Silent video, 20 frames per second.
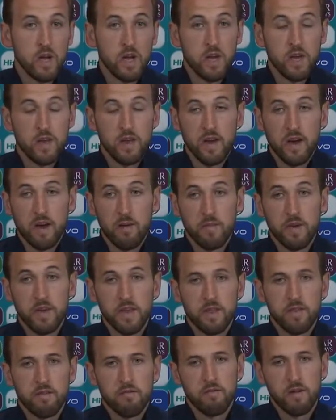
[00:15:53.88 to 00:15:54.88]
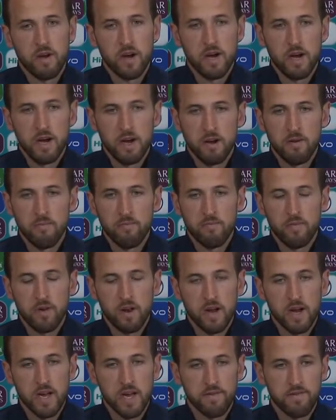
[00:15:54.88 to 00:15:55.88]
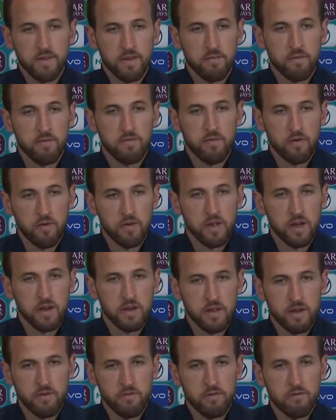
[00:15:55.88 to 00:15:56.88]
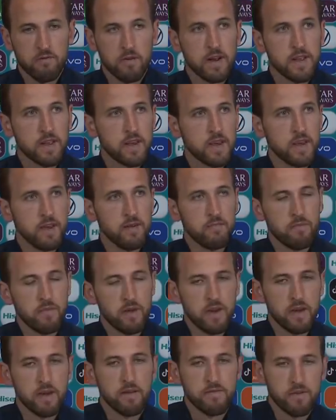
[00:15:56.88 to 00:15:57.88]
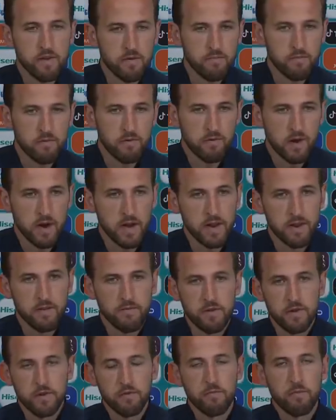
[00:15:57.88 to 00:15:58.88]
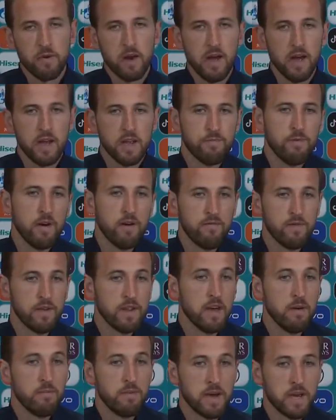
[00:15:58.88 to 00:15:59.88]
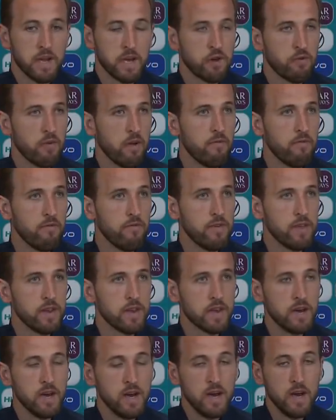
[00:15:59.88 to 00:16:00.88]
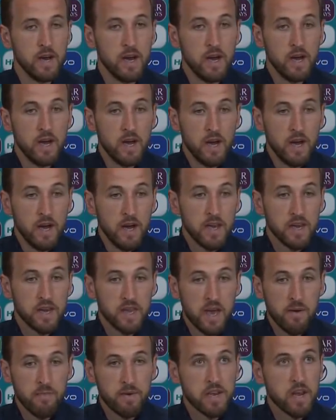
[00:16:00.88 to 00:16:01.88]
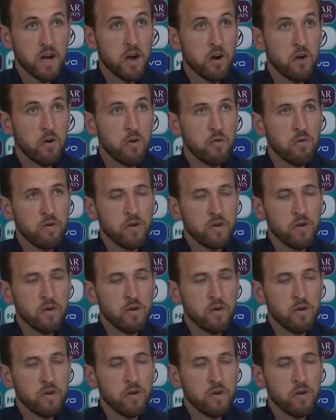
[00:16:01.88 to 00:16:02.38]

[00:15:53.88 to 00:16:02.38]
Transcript: Yeah, I mean, like I've said before, they're a great team. They have some great individual players, but I think their biggest strength is it's them as a whole.